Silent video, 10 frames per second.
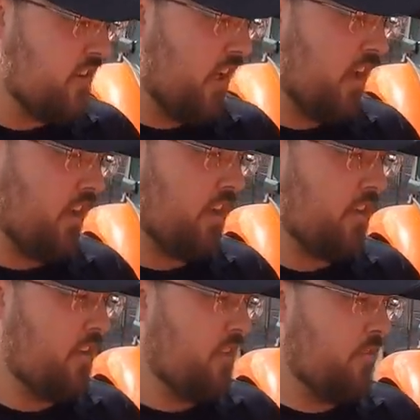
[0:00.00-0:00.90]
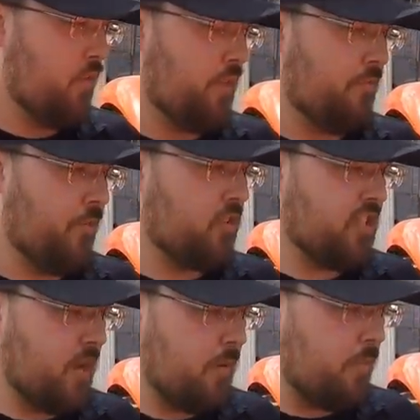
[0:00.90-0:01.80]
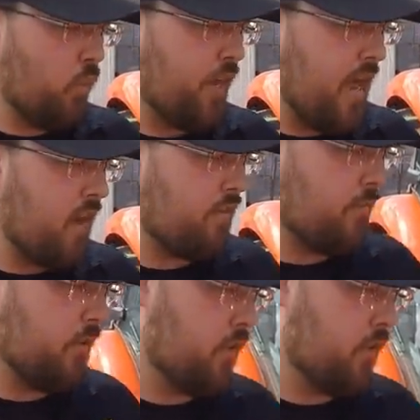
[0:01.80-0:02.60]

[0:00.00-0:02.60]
First thing I'm going to point out, if we